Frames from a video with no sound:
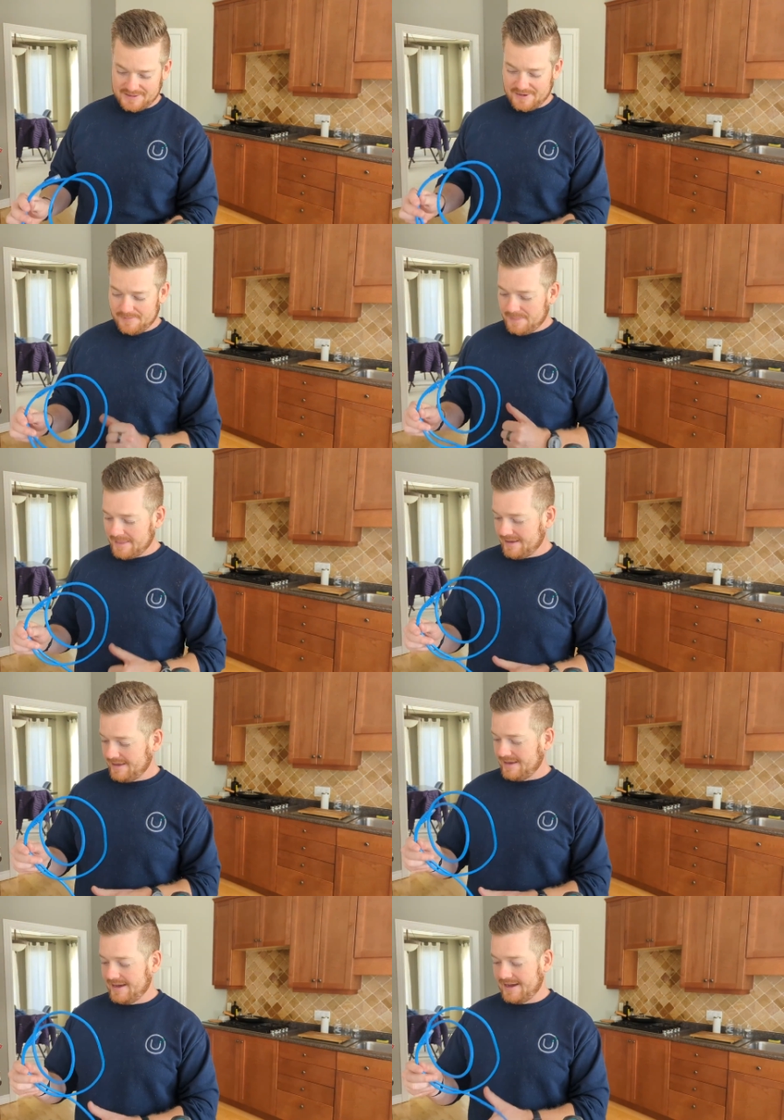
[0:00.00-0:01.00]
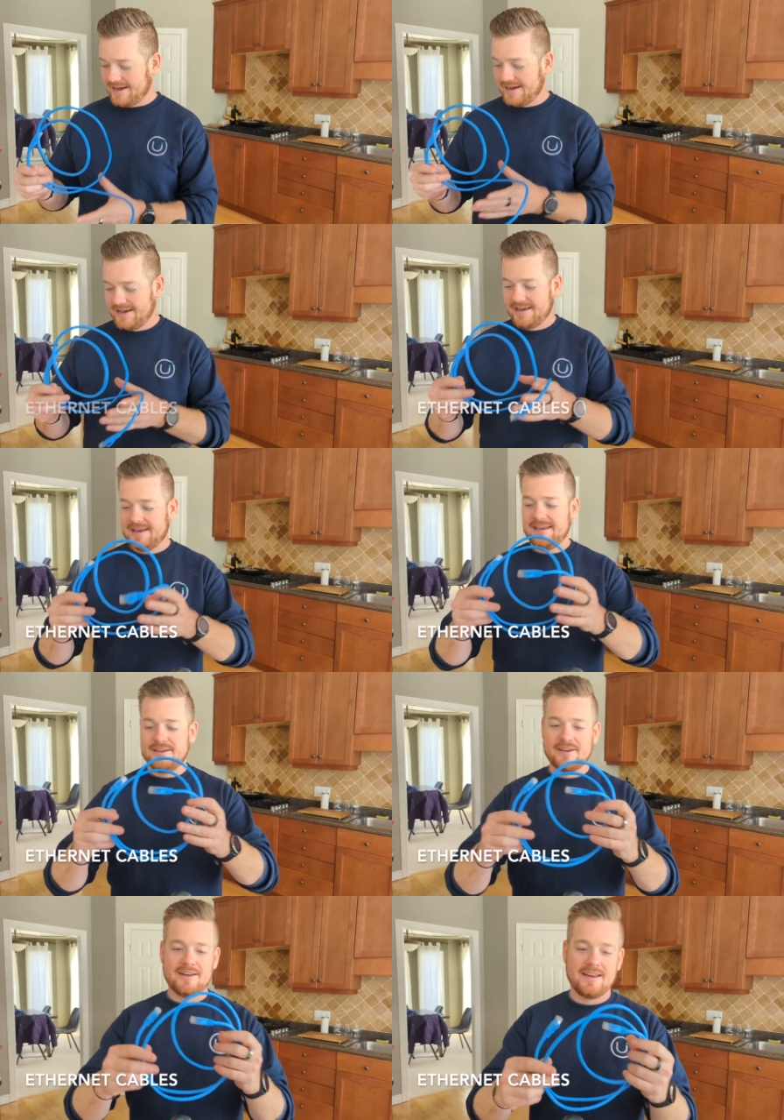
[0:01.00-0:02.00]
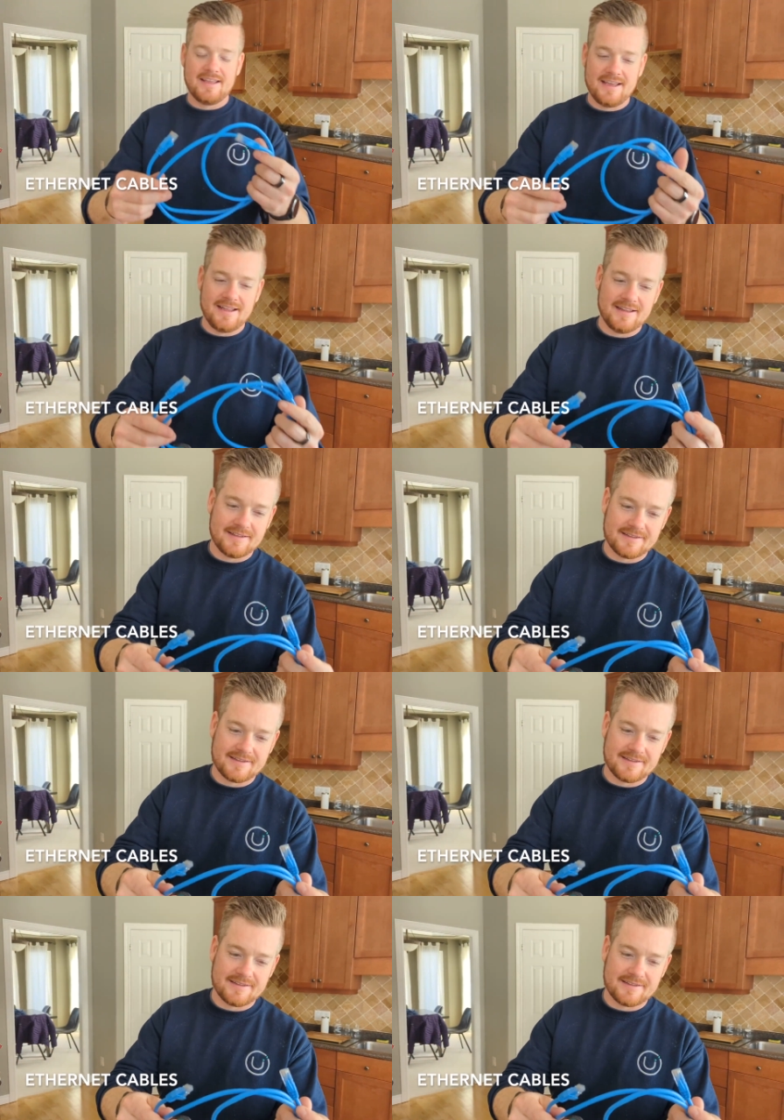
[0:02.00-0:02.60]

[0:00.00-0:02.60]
So uh, you're going to need